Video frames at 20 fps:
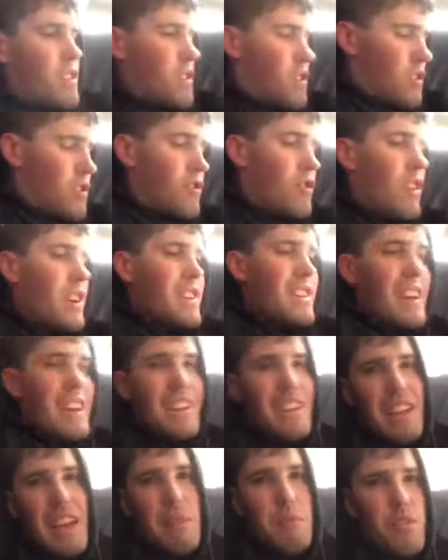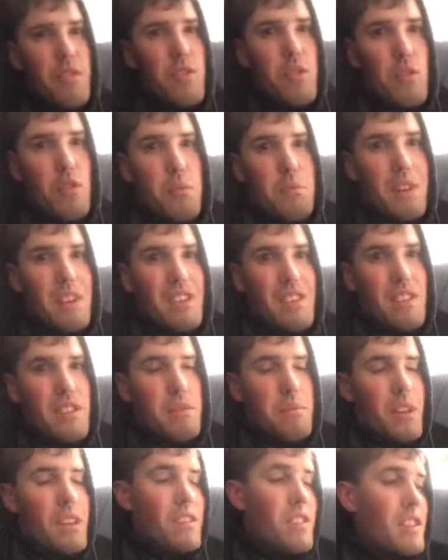trying to take a nap before, but just
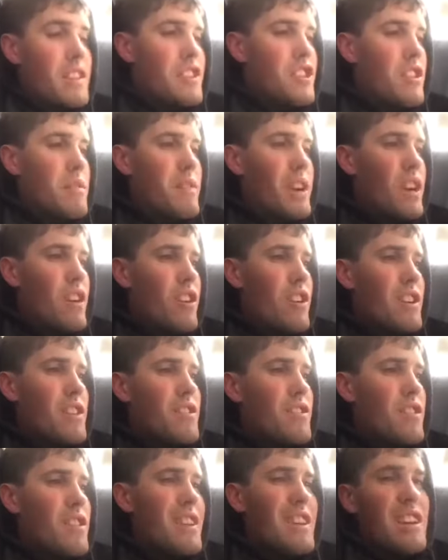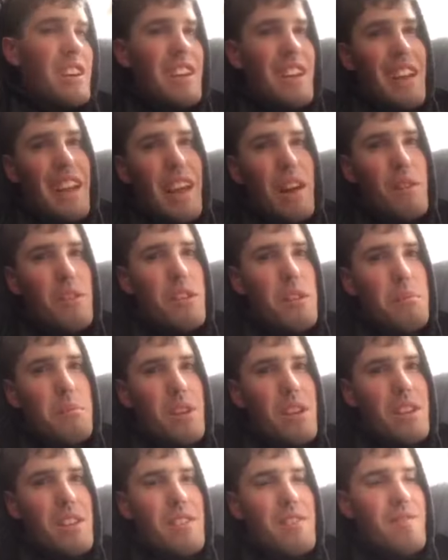basically shut my eyes for like an hour,
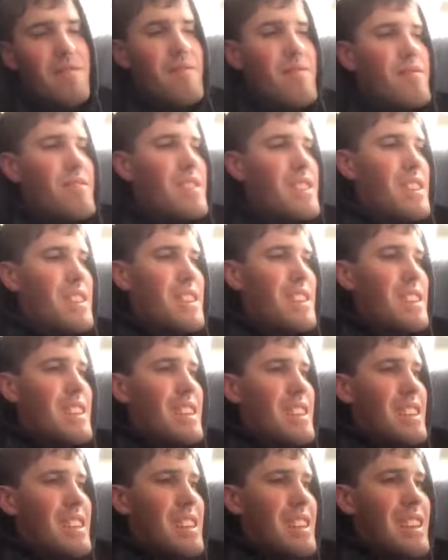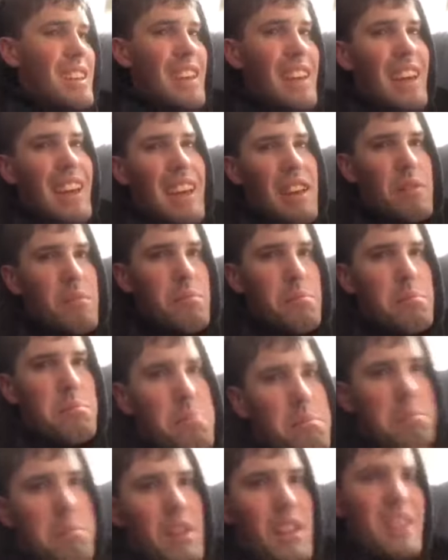but yeah,
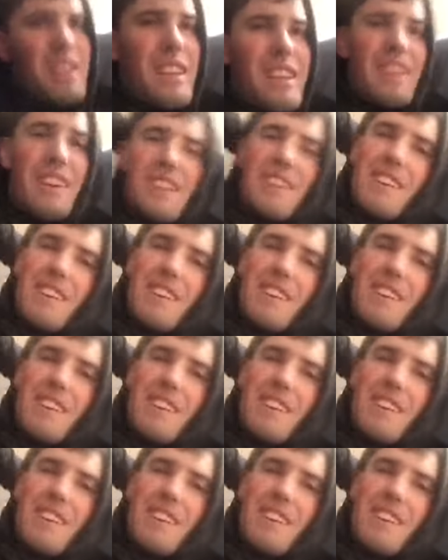bloody,